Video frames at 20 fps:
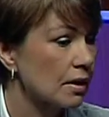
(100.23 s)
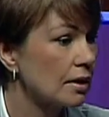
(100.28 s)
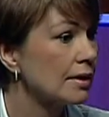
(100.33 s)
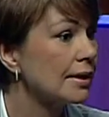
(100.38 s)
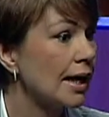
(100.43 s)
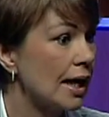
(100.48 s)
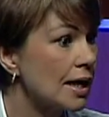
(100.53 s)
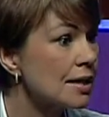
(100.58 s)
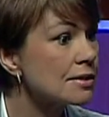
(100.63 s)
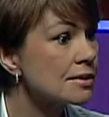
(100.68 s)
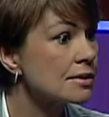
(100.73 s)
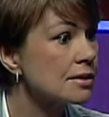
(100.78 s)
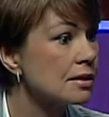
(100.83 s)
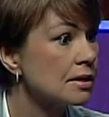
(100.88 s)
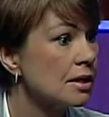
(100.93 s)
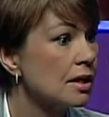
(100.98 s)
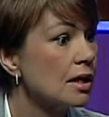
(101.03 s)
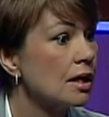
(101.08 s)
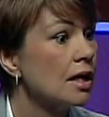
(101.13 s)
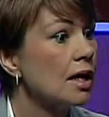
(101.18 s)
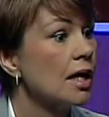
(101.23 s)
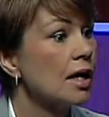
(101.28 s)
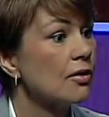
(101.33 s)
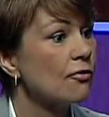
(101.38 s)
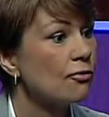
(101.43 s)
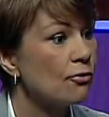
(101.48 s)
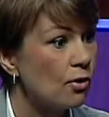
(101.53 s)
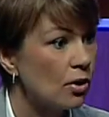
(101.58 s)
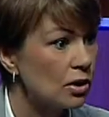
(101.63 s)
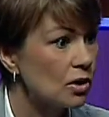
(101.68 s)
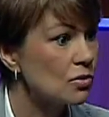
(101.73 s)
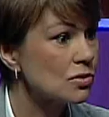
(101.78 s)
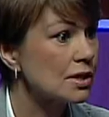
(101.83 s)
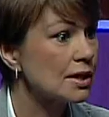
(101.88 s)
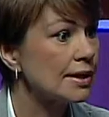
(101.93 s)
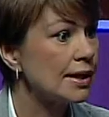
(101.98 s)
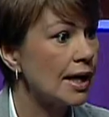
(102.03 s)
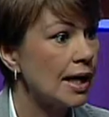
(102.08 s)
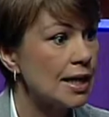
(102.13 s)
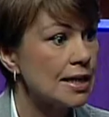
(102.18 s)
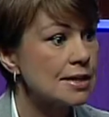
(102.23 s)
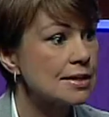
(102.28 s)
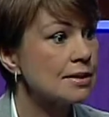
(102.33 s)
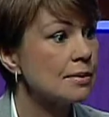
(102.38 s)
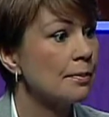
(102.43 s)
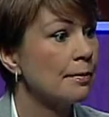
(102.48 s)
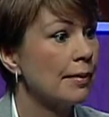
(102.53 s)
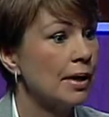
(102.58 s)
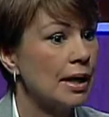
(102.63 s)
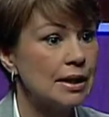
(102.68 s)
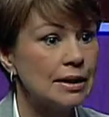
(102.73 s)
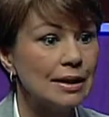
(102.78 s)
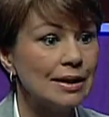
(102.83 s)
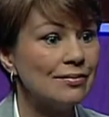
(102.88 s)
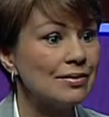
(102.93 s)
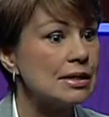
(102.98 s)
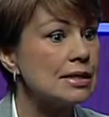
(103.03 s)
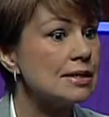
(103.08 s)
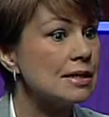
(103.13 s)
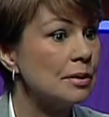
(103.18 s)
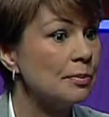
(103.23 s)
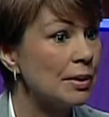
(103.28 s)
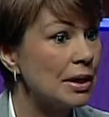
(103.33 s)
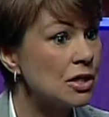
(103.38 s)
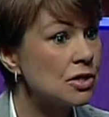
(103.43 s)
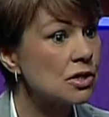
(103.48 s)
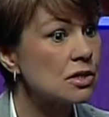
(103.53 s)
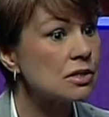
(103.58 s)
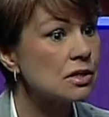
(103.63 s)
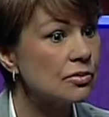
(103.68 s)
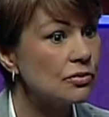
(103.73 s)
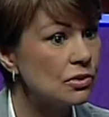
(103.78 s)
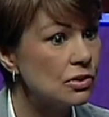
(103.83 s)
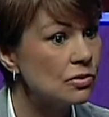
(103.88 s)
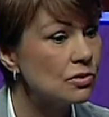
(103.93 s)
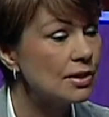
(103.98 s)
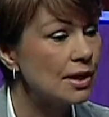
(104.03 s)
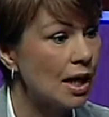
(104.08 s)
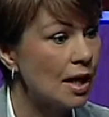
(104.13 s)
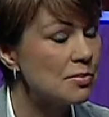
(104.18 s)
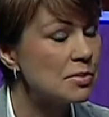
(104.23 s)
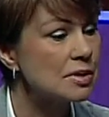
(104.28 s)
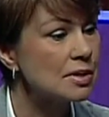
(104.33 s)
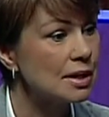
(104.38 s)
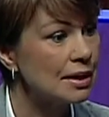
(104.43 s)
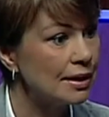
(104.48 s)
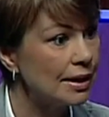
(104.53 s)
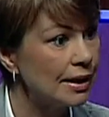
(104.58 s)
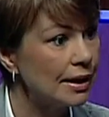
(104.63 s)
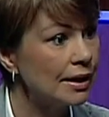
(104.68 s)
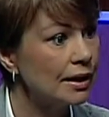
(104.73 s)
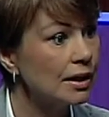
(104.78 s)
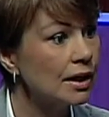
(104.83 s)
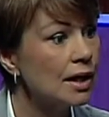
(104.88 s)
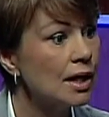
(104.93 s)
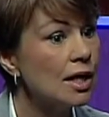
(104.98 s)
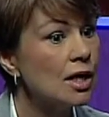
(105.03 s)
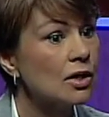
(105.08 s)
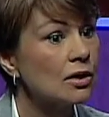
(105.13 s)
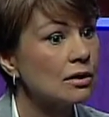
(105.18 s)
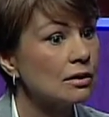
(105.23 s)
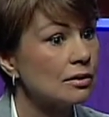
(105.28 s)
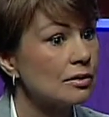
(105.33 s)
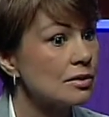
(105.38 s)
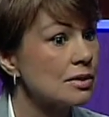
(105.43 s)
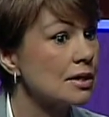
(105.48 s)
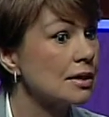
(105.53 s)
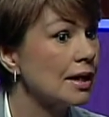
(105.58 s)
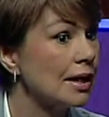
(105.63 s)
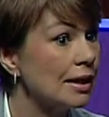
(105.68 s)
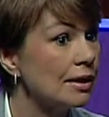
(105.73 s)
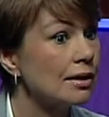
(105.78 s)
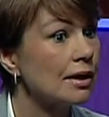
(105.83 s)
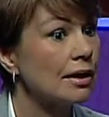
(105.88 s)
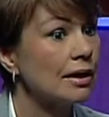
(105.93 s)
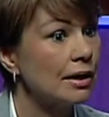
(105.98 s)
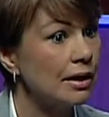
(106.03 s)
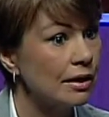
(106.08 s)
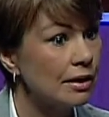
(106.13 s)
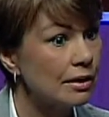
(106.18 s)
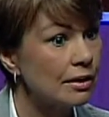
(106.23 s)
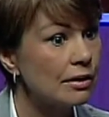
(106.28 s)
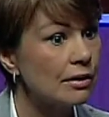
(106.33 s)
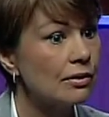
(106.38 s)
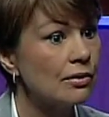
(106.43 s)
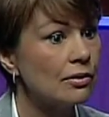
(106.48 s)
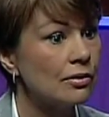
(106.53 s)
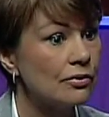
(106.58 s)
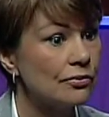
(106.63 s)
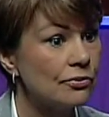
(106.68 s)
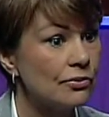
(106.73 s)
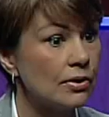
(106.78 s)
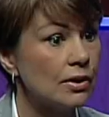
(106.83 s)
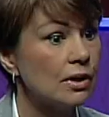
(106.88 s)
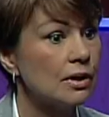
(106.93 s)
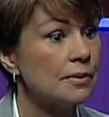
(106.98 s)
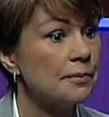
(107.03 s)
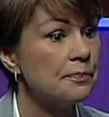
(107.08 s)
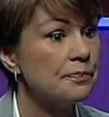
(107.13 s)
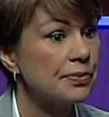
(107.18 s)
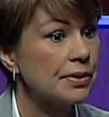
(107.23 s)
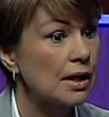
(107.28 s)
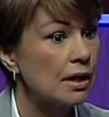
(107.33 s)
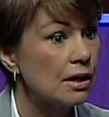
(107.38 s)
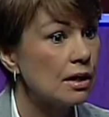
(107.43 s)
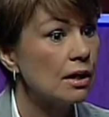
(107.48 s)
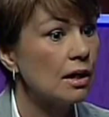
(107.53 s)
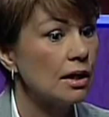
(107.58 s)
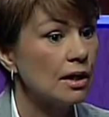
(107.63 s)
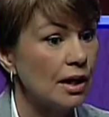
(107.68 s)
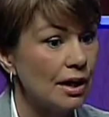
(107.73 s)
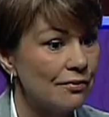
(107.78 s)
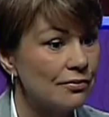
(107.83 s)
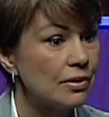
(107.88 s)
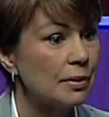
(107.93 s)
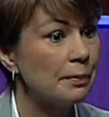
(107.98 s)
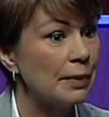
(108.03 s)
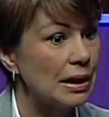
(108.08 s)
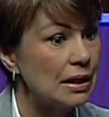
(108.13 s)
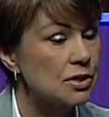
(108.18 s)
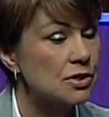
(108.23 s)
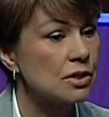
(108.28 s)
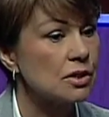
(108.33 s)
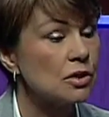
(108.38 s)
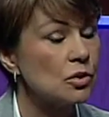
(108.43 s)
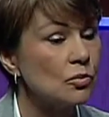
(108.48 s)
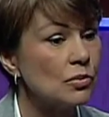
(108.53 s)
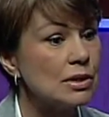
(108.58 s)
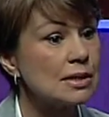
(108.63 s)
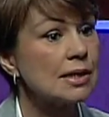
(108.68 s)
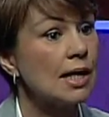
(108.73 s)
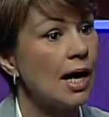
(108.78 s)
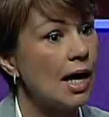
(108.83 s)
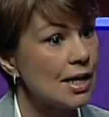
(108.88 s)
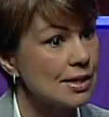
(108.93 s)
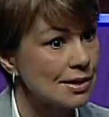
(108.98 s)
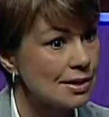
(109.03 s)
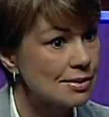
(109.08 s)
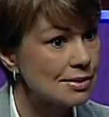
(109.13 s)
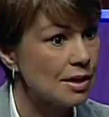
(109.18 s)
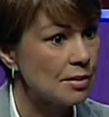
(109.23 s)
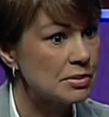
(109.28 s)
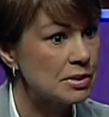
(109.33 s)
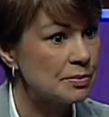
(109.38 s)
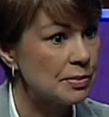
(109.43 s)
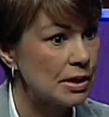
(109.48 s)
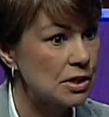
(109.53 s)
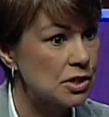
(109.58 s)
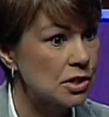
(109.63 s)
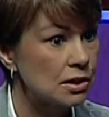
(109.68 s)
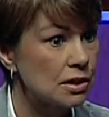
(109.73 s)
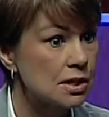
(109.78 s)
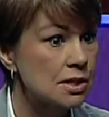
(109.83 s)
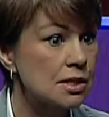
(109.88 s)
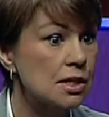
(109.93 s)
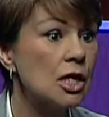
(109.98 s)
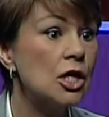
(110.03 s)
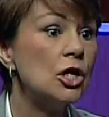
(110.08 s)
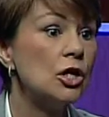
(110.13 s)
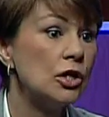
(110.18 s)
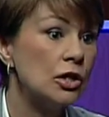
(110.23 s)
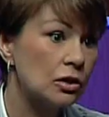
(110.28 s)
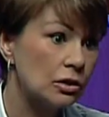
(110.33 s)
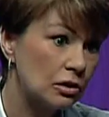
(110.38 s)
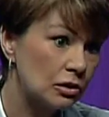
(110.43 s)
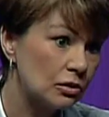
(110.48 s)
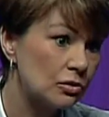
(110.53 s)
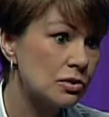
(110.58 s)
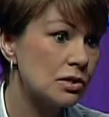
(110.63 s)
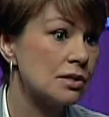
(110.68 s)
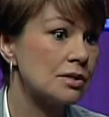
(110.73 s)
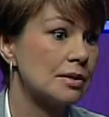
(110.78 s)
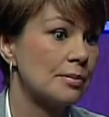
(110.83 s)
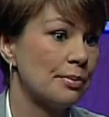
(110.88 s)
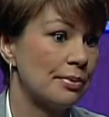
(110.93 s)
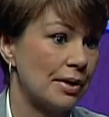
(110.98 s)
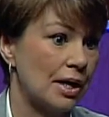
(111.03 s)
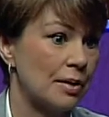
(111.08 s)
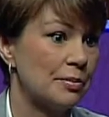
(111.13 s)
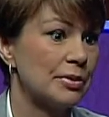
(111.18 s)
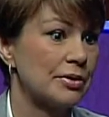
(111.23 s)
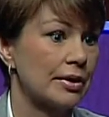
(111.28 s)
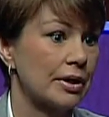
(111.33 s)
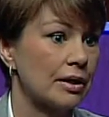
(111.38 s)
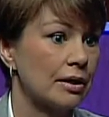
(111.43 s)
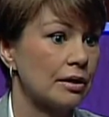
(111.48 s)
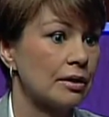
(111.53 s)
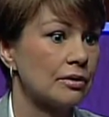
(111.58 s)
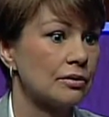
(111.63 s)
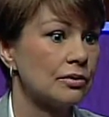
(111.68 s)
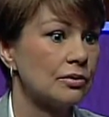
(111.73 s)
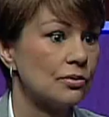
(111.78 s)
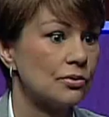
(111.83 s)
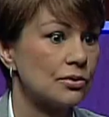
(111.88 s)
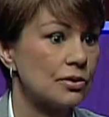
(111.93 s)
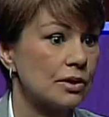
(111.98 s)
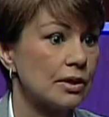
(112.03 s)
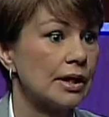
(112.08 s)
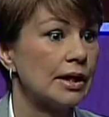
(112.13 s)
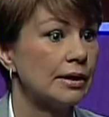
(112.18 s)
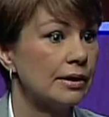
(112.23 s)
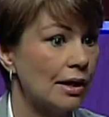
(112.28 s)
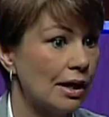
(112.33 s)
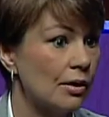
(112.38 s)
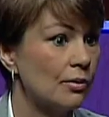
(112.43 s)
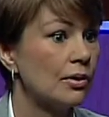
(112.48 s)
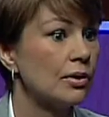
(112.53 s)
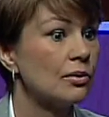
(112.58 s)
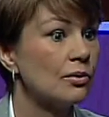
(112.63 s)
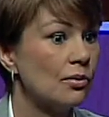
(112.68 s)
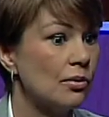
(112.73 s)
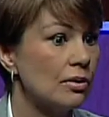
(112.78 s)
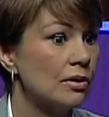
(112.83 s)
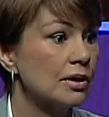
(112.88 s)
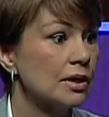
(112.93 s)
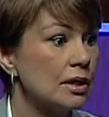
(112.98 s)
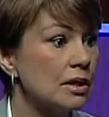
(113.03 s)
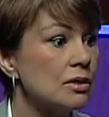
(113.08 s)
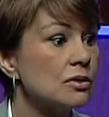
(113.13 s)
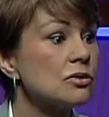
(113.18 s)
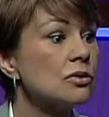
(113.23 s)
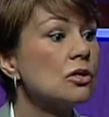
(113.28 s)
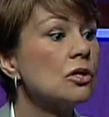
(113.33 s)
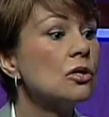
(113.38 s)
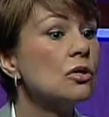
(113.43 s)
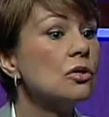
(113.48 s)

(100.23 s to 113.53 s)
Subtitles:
test, follow the test, might even see patients a few times a day, coordinate the care of every patient with other subspecialists, including the primary care doctor. And our goal is